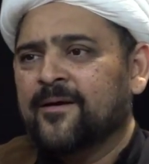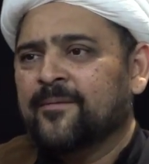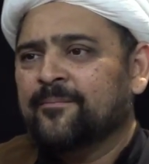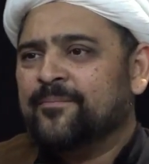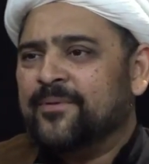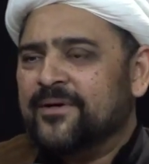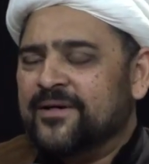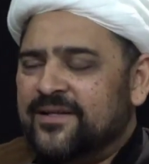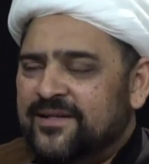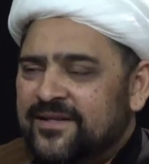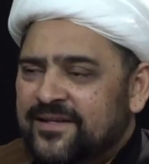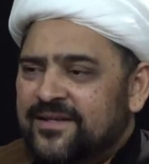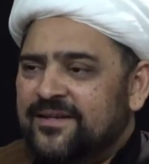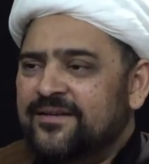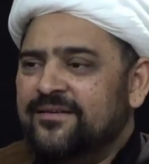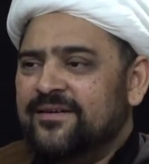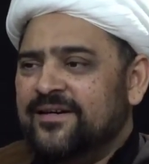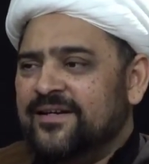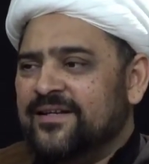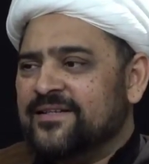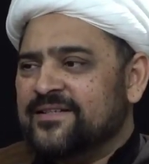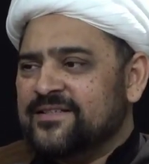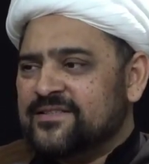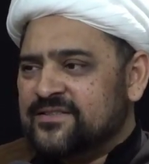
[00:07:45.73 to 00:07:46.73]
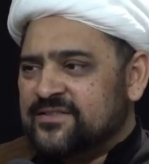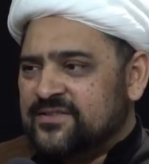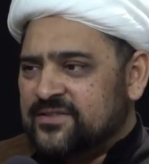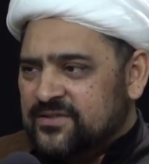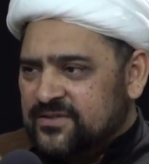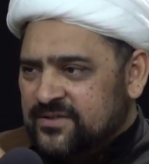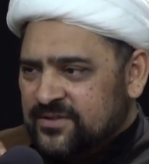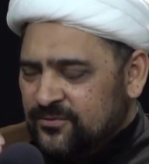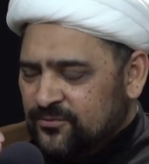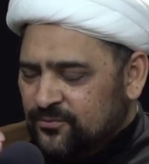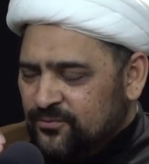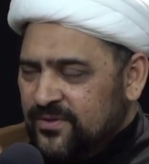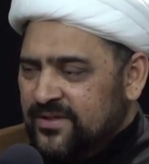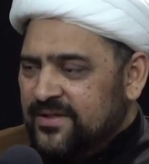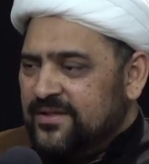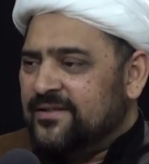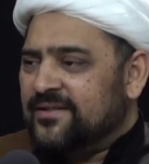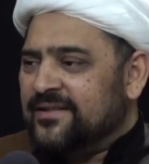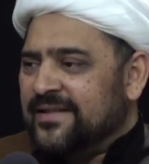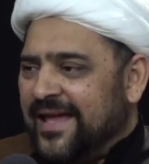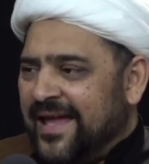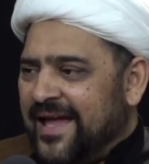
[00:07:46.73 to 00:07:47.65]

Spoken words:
But here is the real,